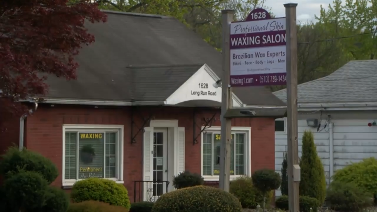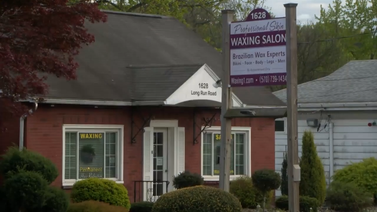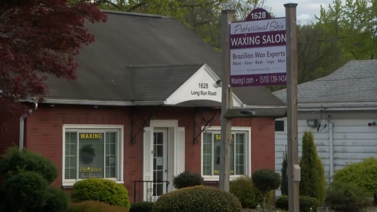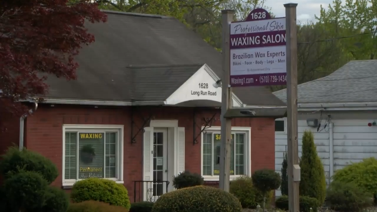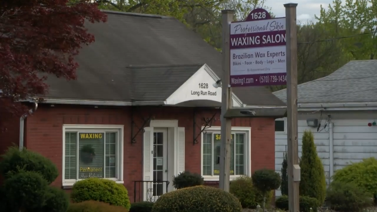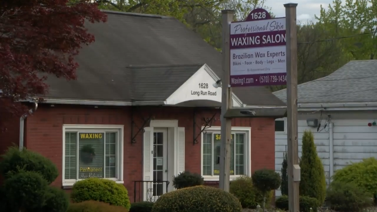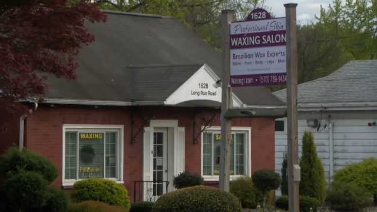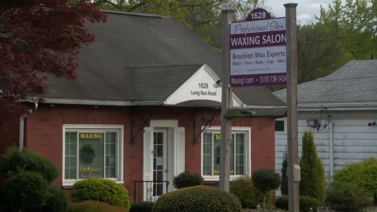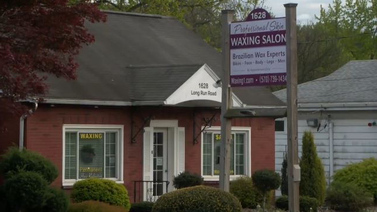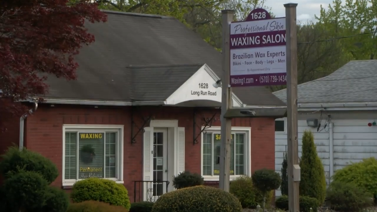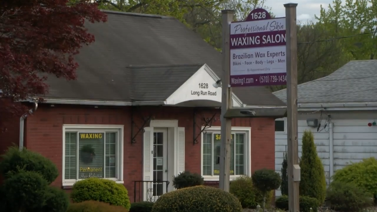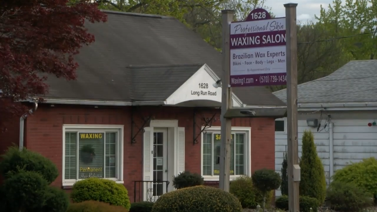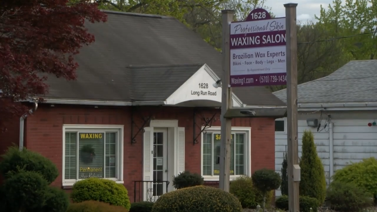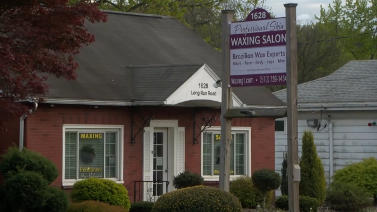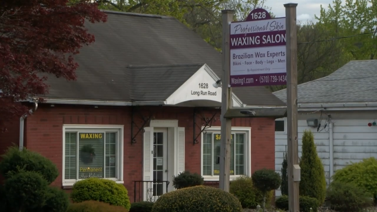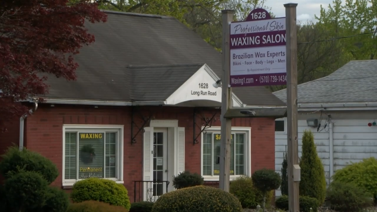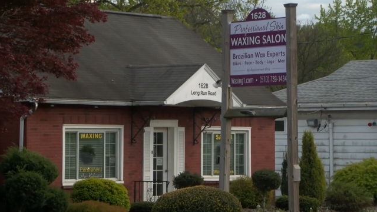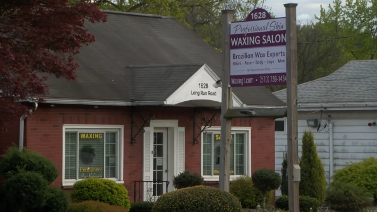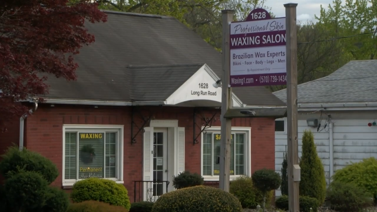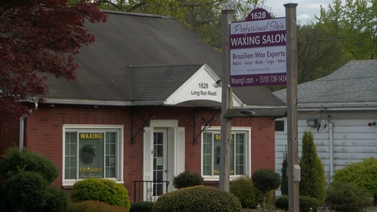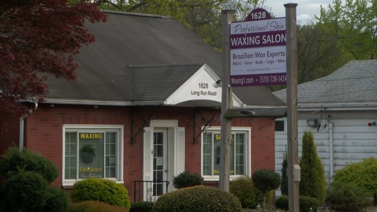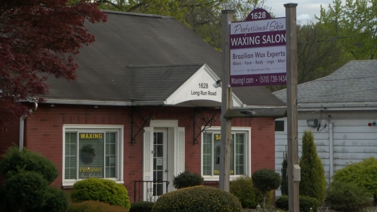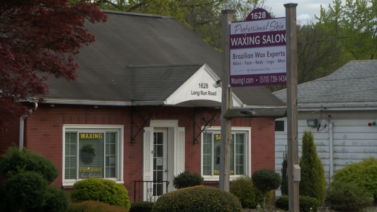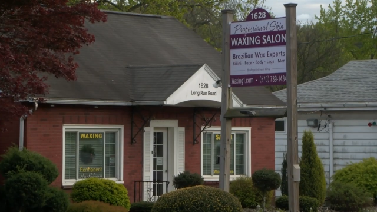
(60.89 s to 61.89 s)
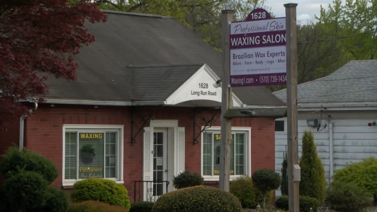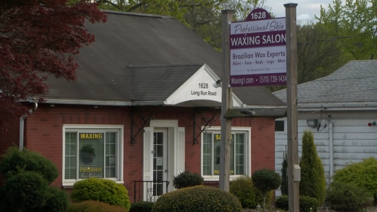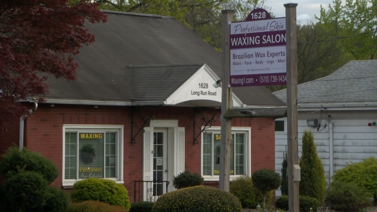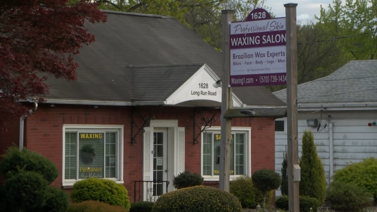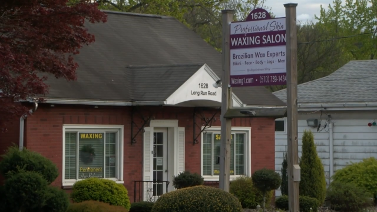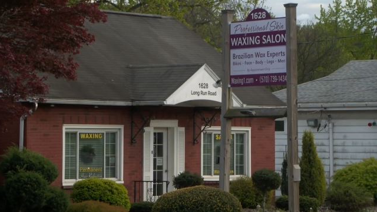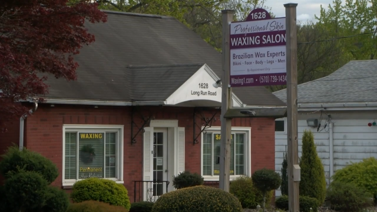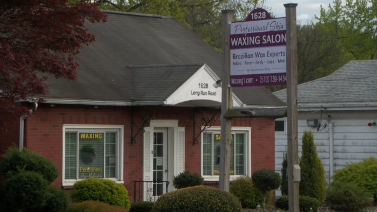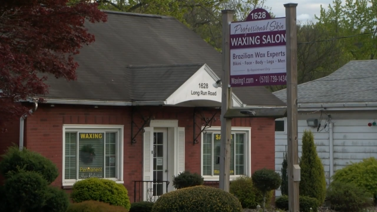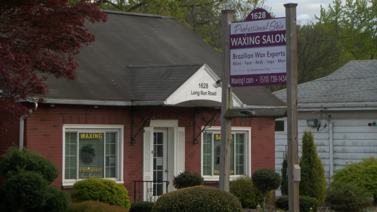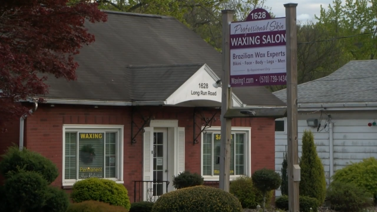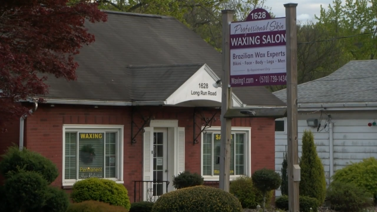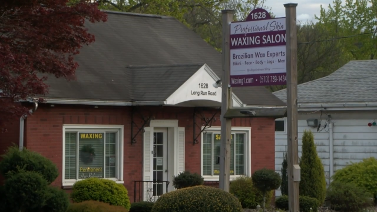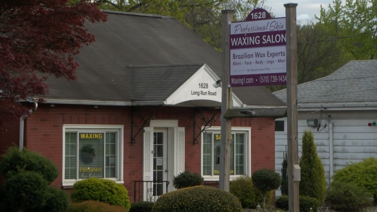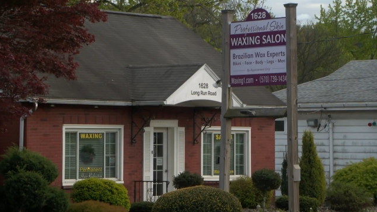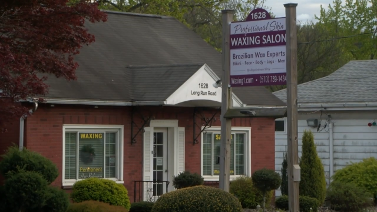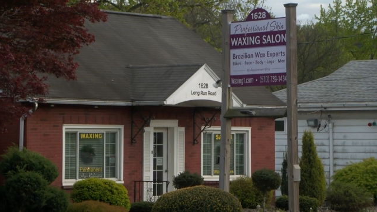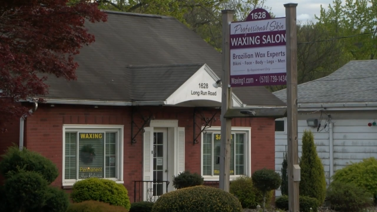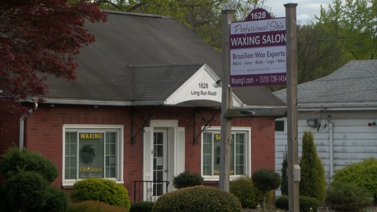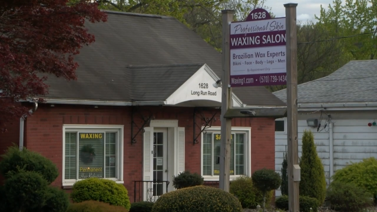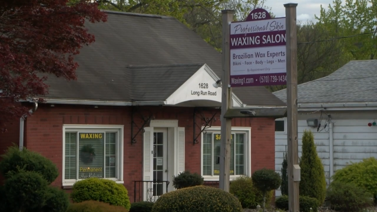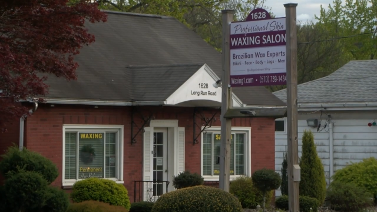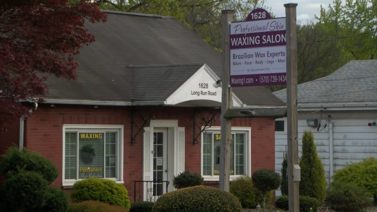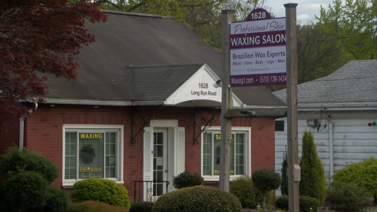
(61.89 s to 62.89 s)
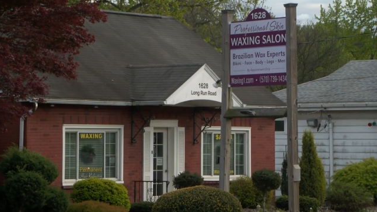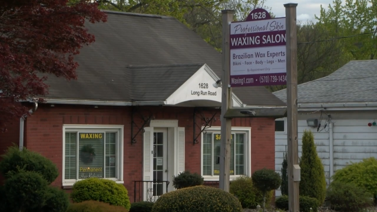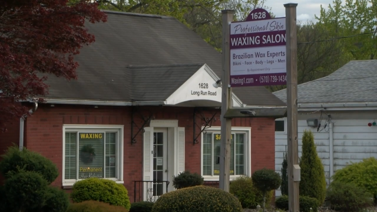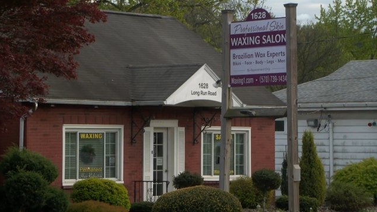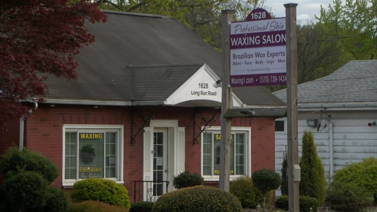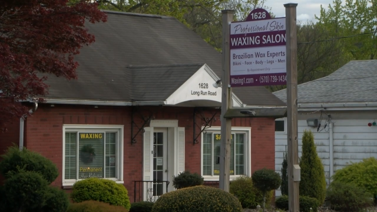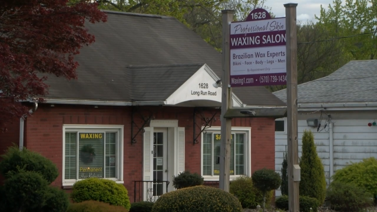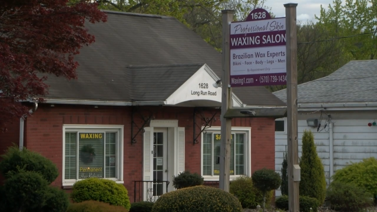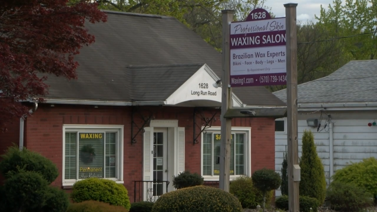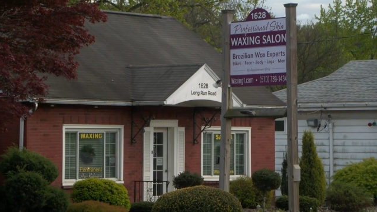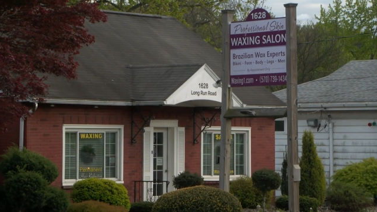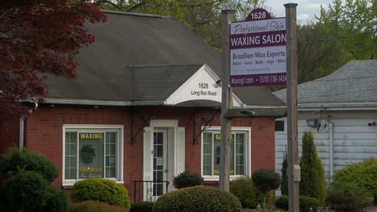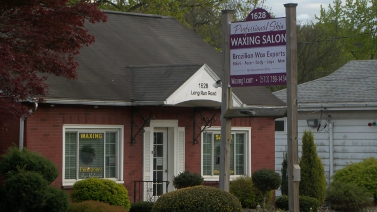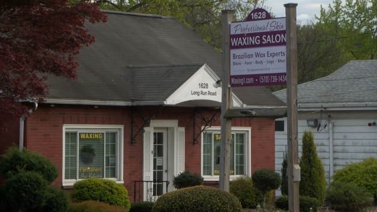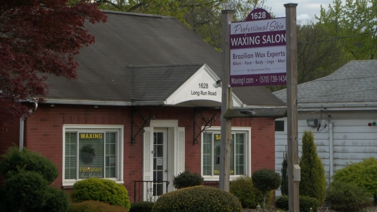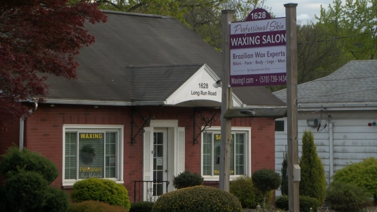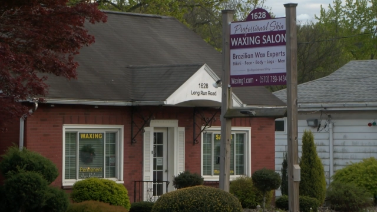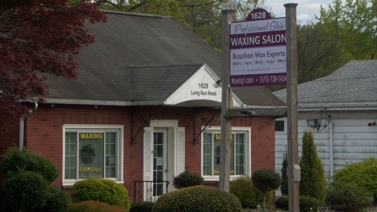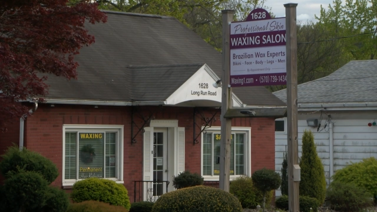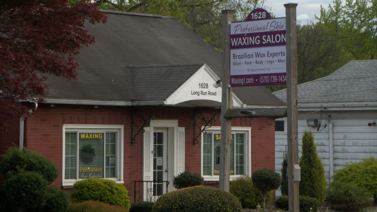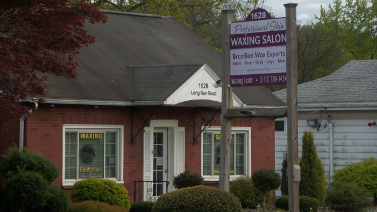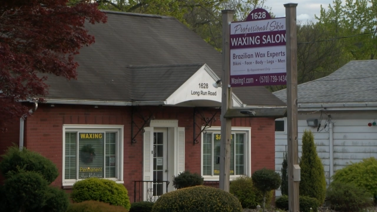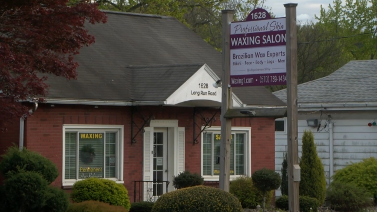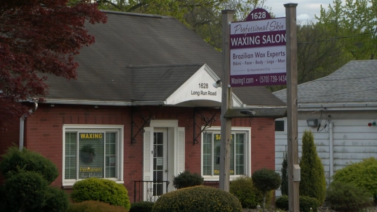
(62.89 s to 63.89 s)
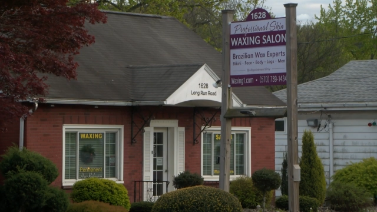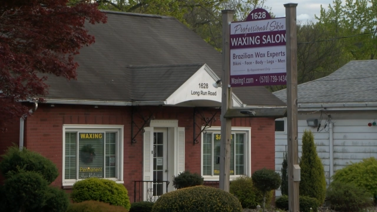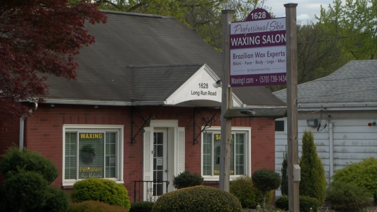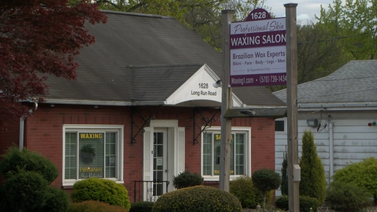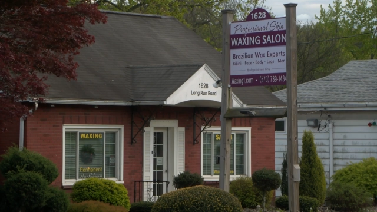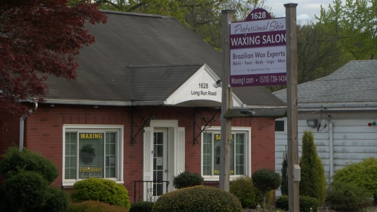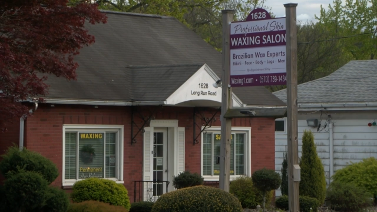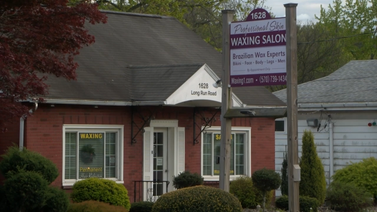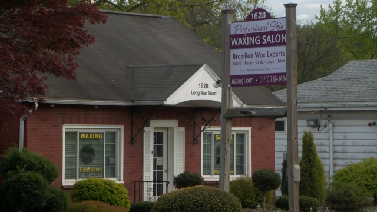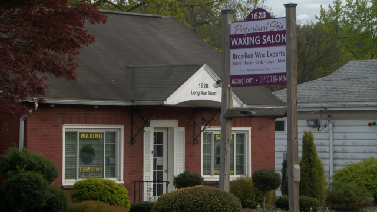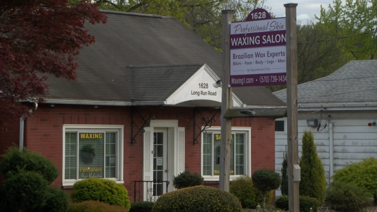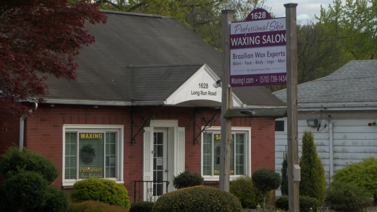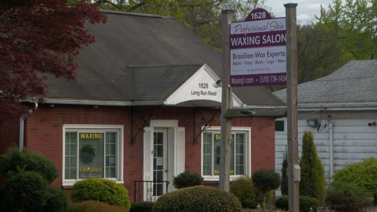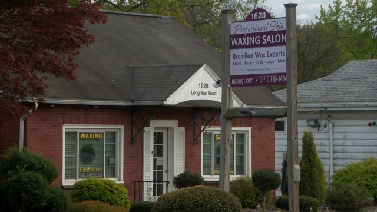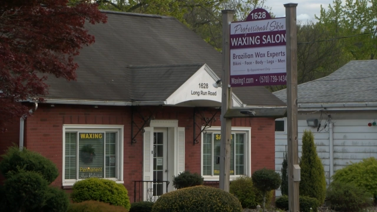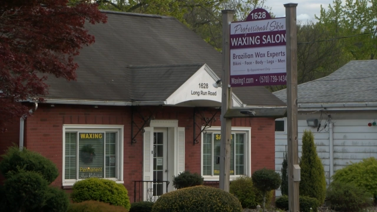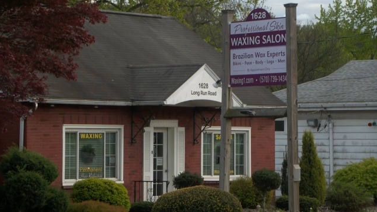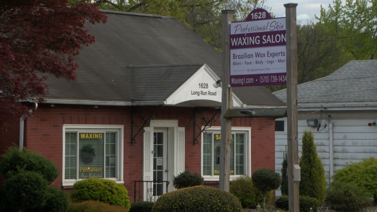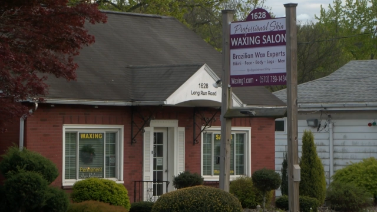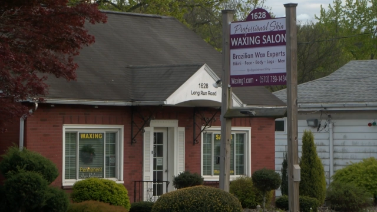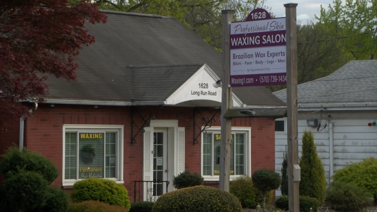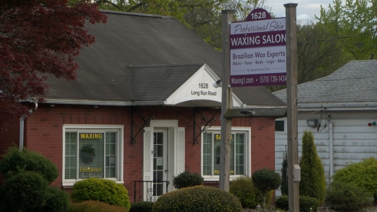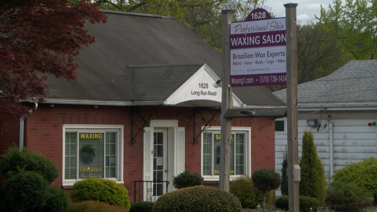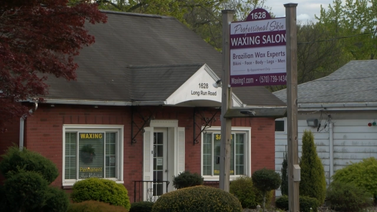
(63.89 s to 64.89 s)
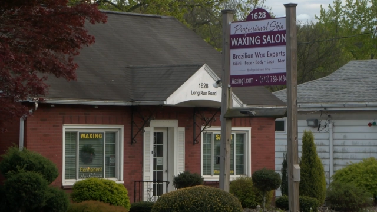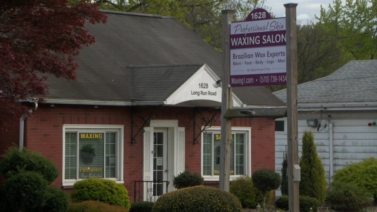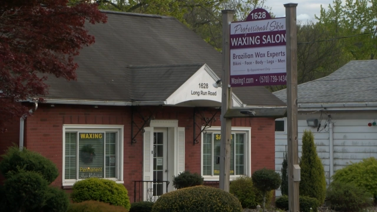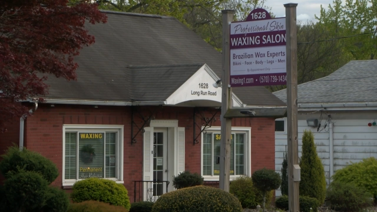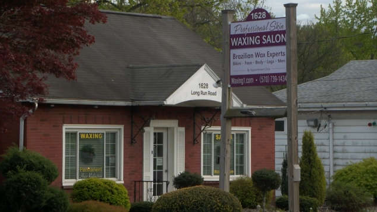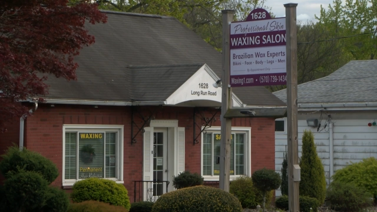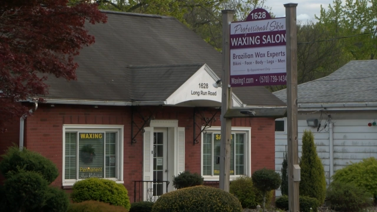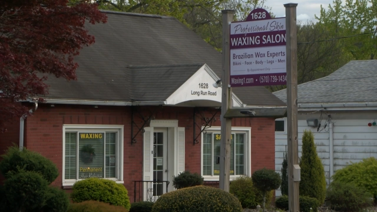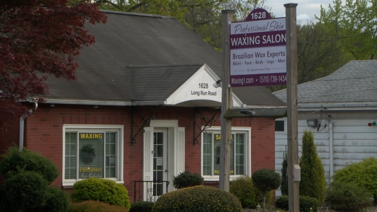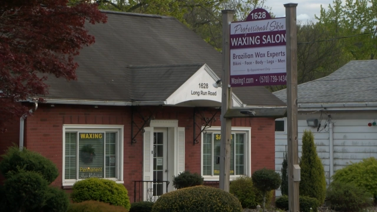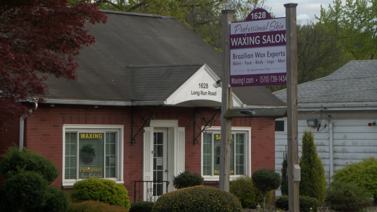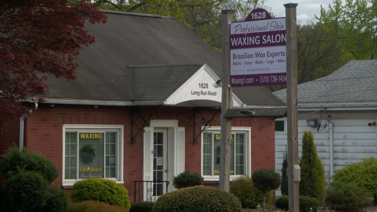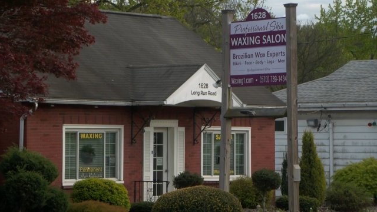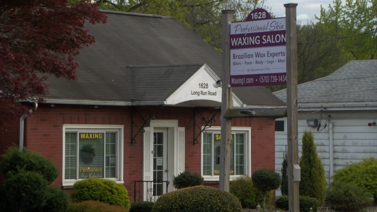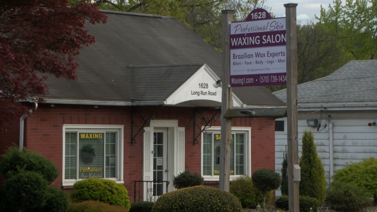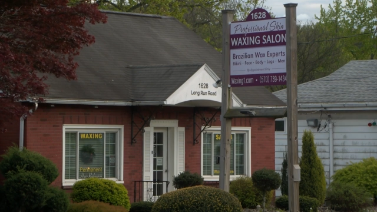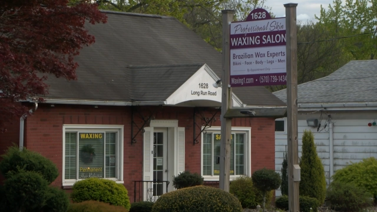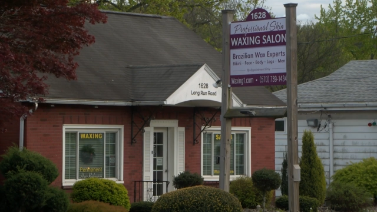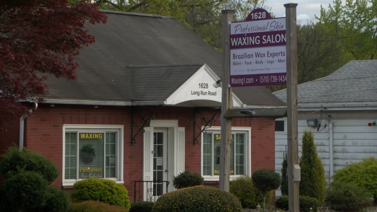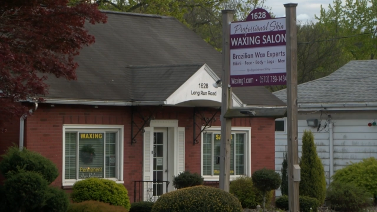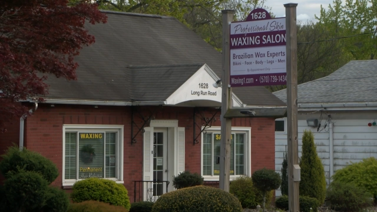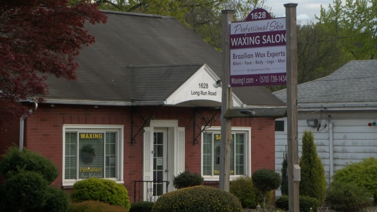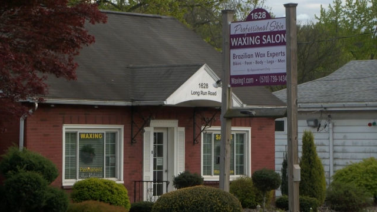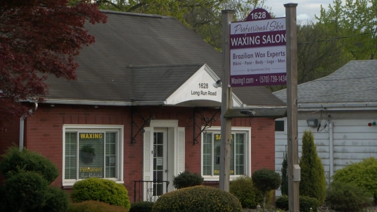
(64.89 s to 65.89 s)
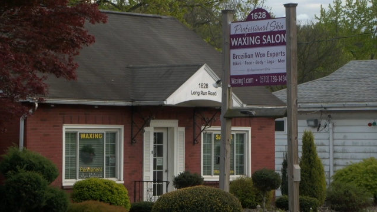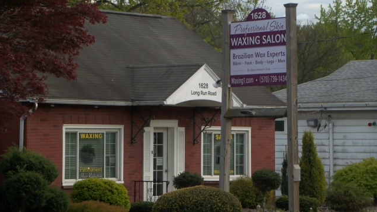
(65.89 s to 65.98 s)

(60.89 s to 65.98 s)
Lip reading: No face is visible, so there are no lips to read.